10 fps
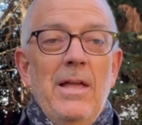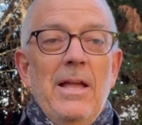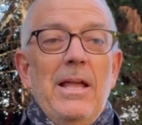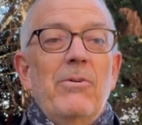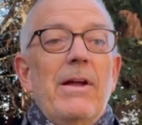
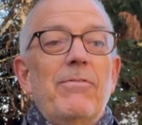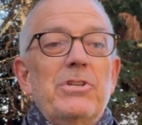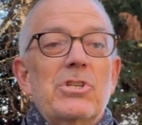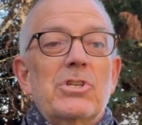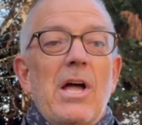Anyway, if
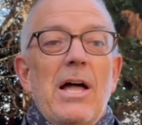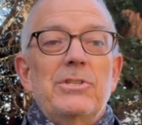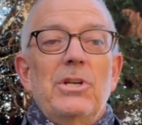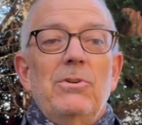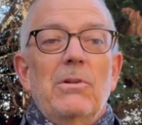this is
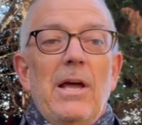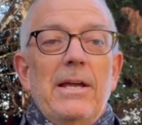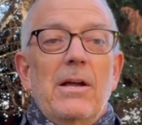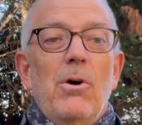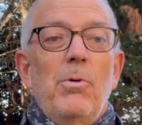content you
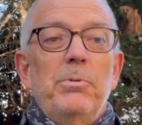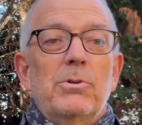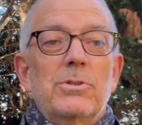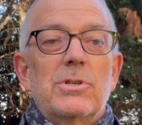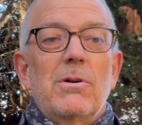like, I hope you'll
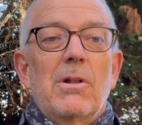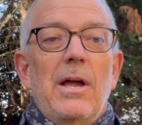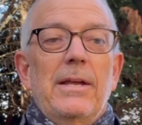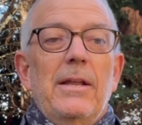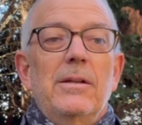consider
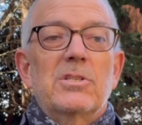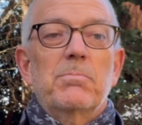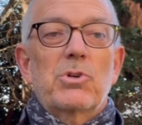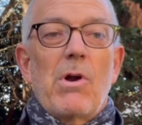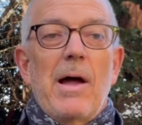liking and
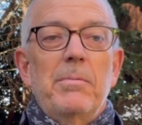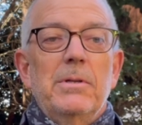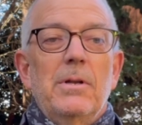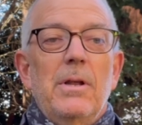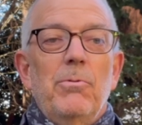
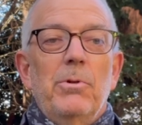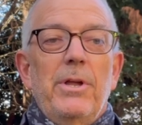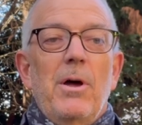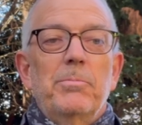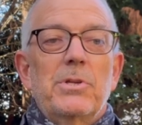subscribing. It really
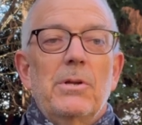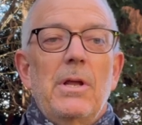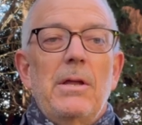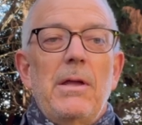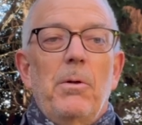helps.
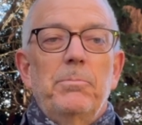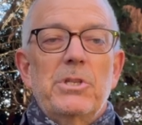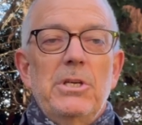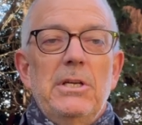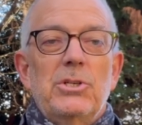It helps
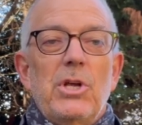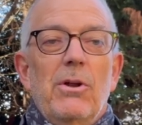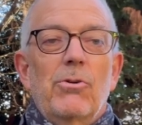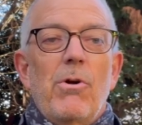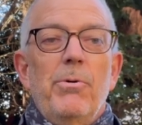the channel
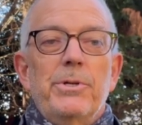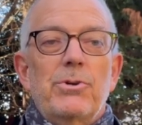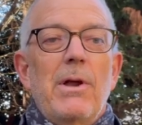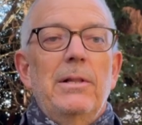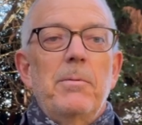grow and is
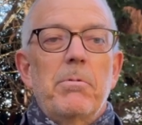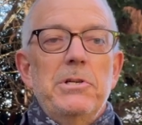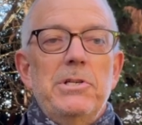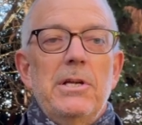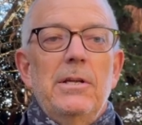greatly
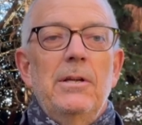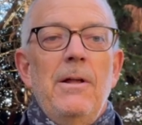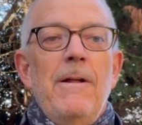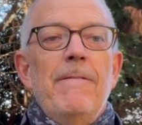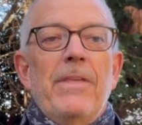appreciated.
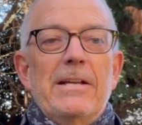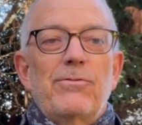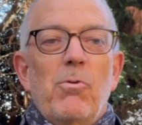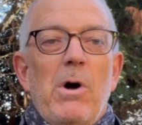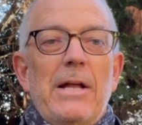Thanks
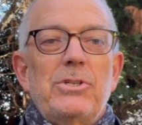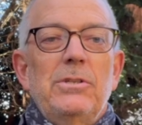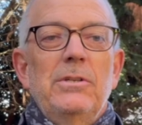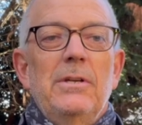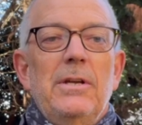for
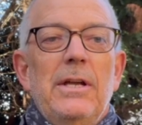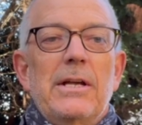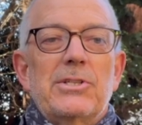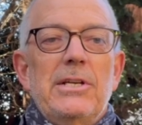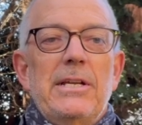watching, and I'll
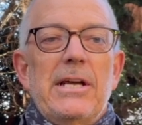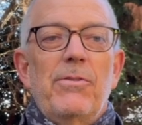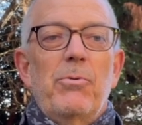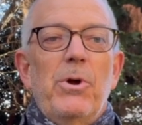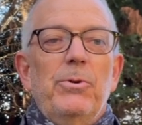see you down
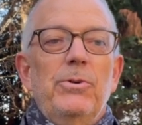the road.